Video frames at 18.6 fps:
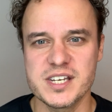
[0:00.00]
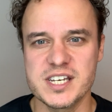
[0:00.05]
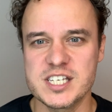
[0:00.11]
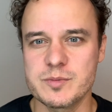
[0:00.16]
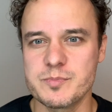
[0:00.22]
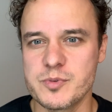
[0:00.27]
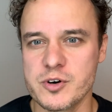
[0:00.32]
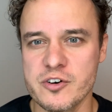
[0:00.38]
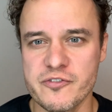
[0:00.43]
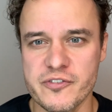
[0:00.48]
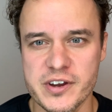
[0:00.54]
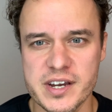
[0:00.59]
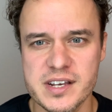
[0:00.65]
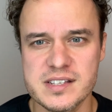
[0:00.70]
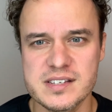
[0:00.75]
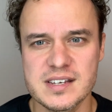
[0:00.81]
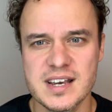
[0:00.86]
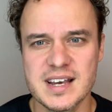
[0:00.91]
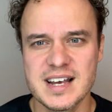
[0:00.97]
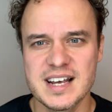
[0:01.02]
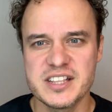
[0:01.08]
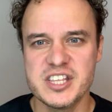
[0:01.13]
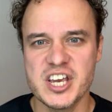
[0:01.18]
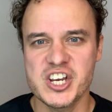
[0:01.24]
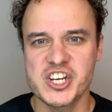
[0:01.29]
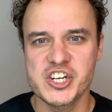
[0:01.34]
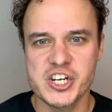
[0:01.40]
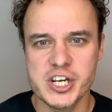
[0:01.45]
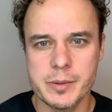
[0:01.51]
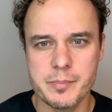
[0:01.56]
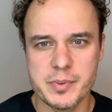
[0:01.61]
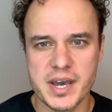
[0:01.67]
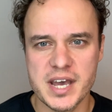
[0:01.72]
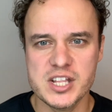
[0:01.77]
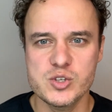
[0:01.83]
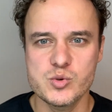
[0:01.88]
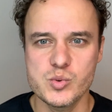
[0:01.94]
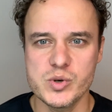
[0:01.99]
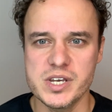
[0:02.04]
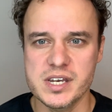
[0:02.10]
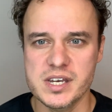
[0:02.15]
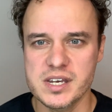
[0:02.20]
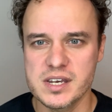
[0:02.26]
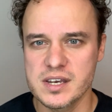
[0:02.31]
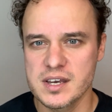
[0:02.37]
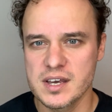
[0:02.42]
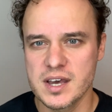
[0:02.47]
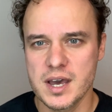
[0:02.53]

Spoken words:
is perfect. They ship and tweak,